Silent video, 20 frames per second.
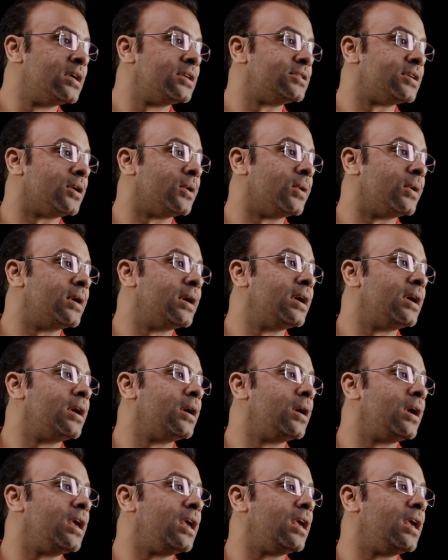So
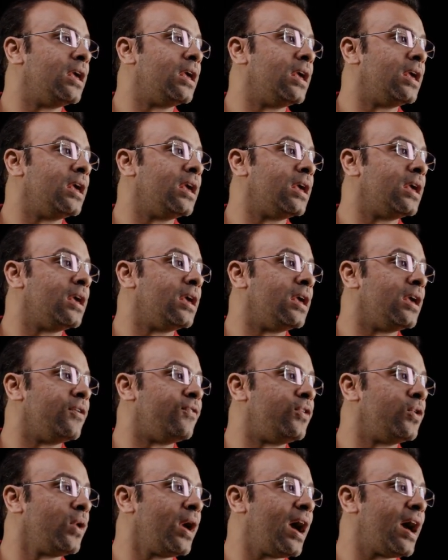
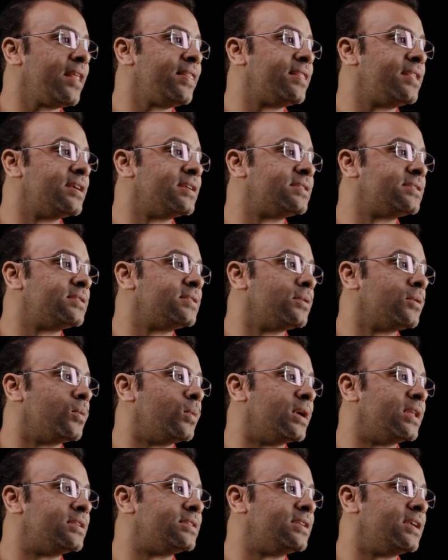if you had this
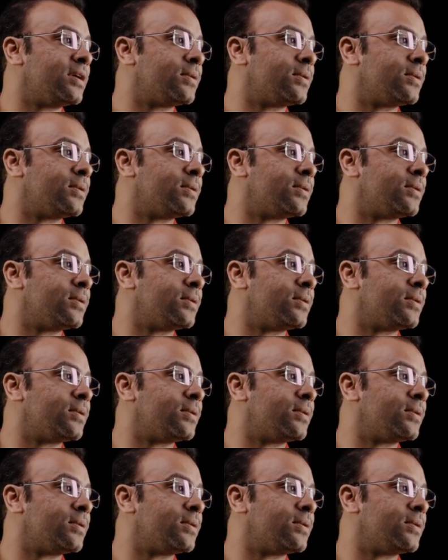with